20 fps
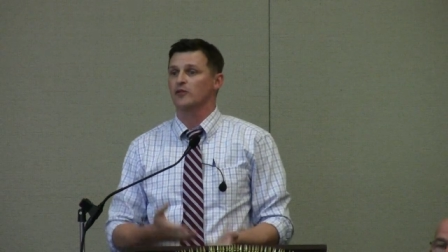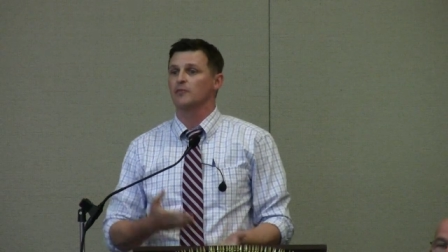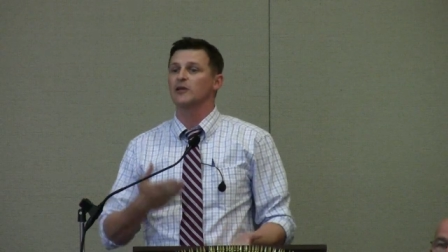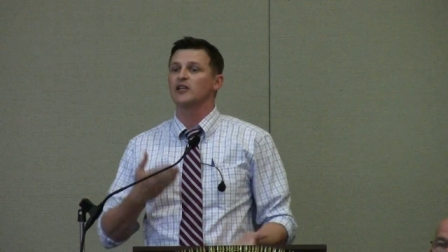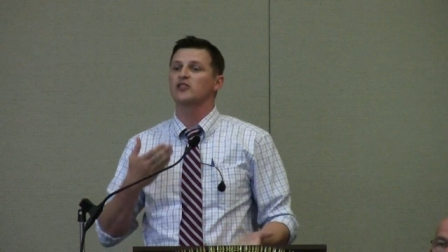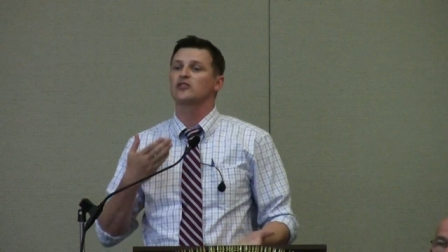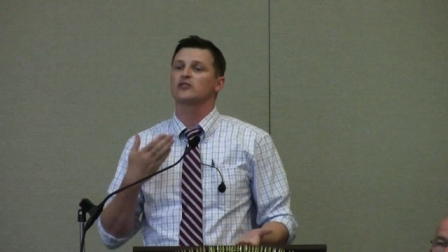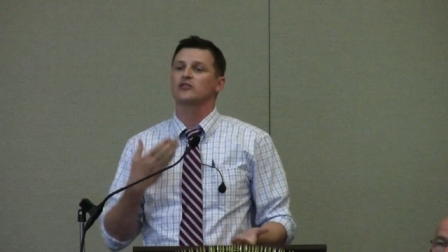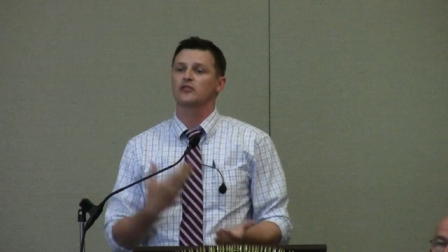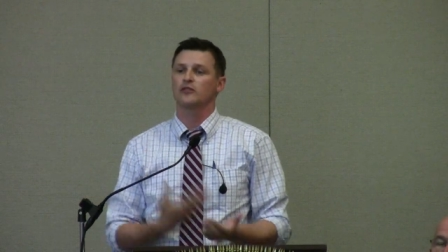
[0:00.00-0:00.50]
There
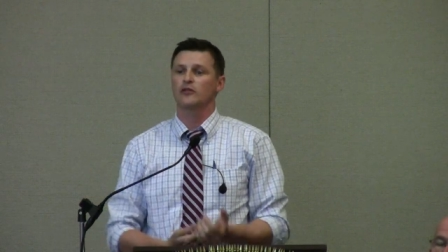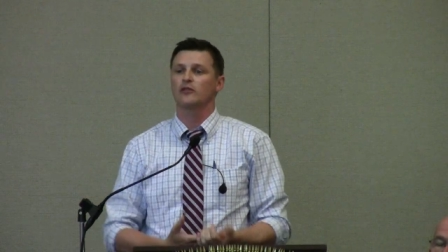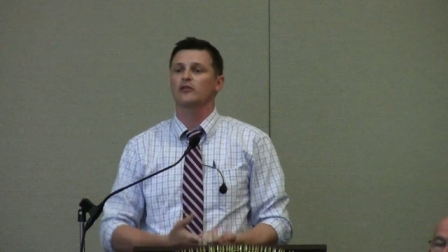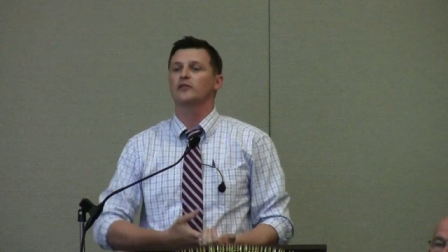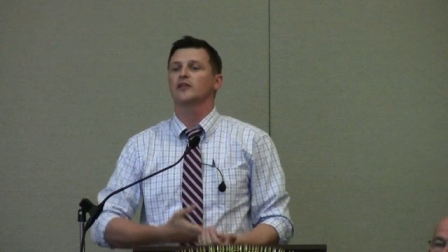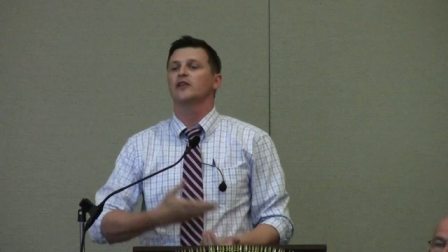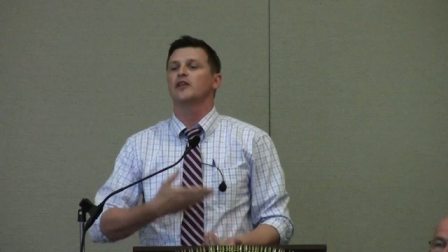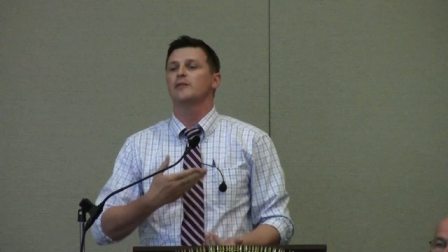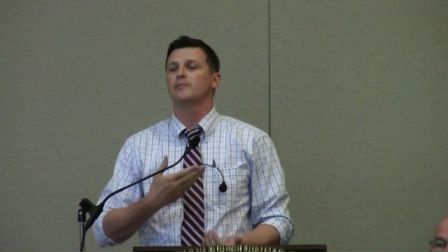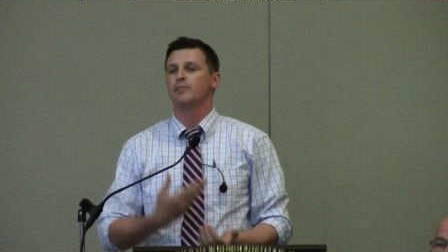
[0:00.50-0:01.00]
must
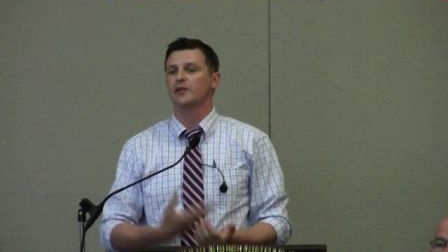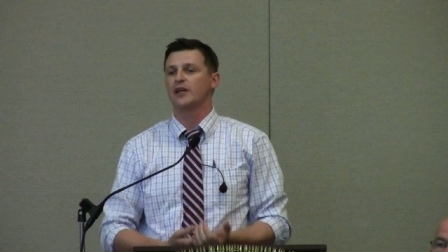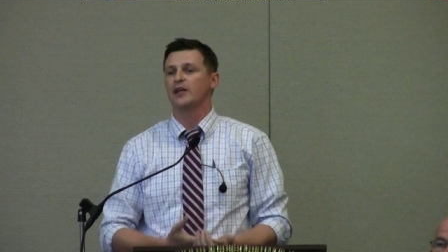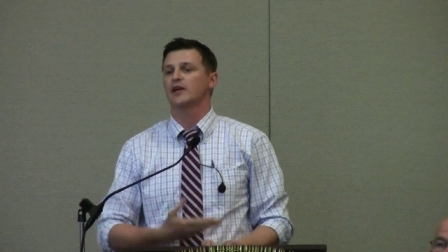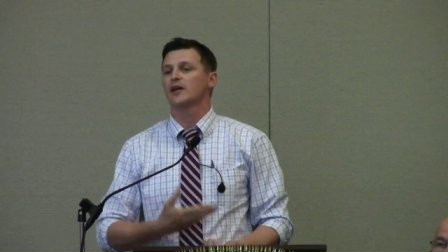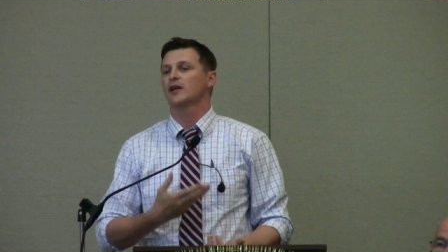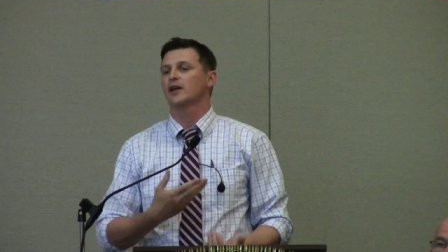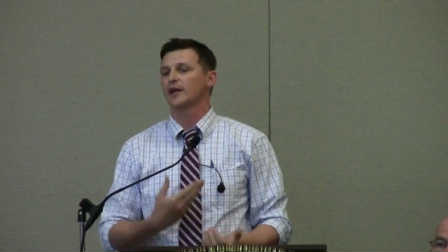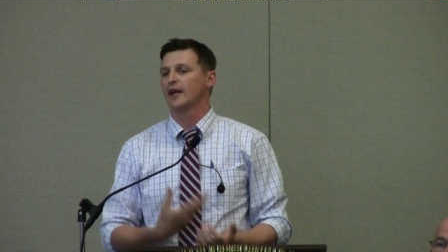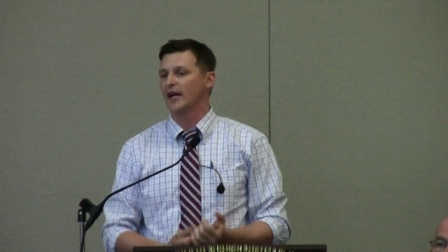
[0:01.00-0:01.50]
certainly
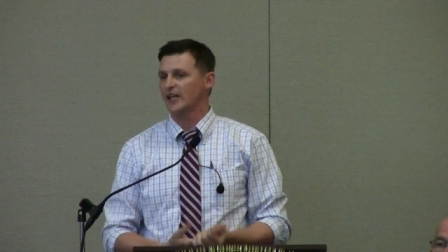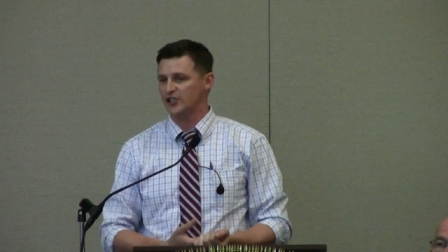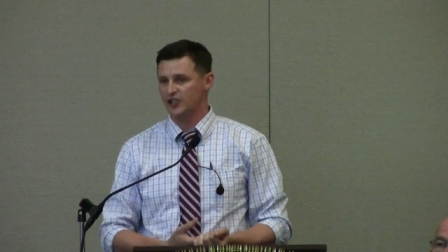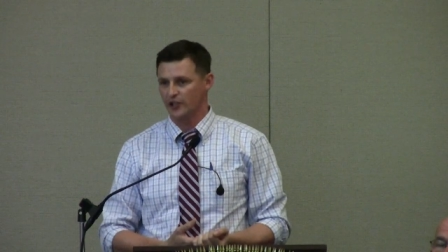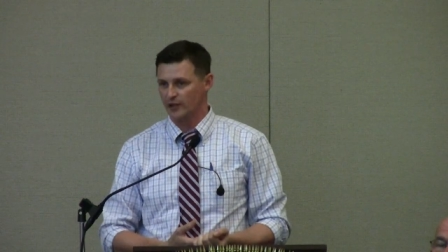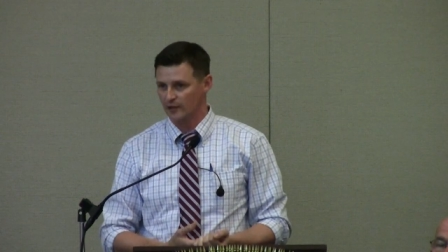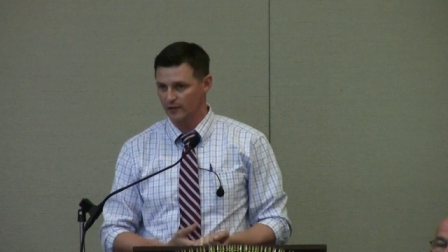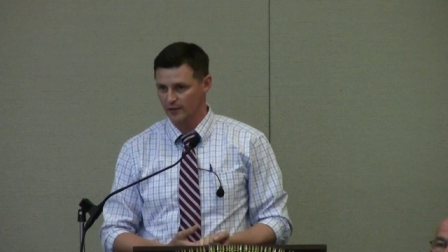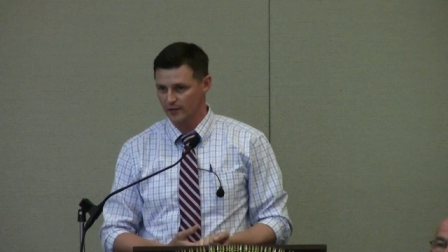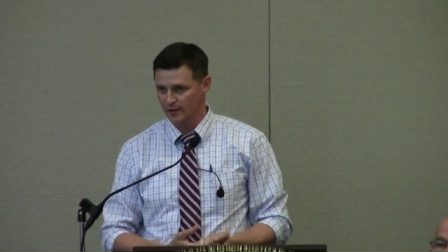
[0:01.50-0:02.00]
be a
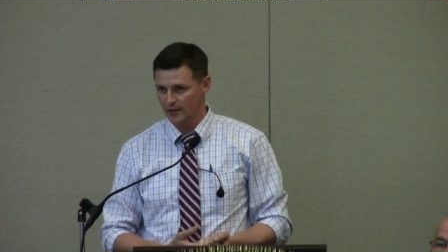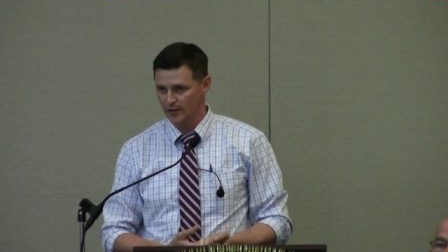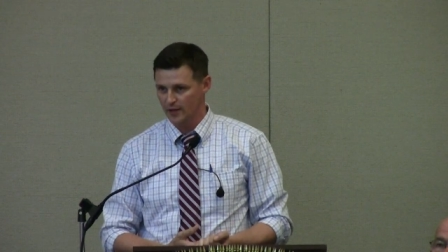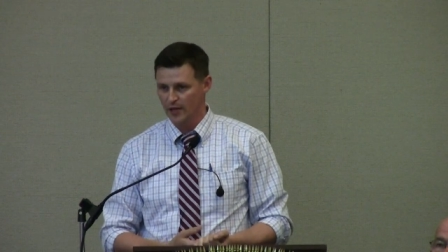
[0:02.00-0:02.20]
connection.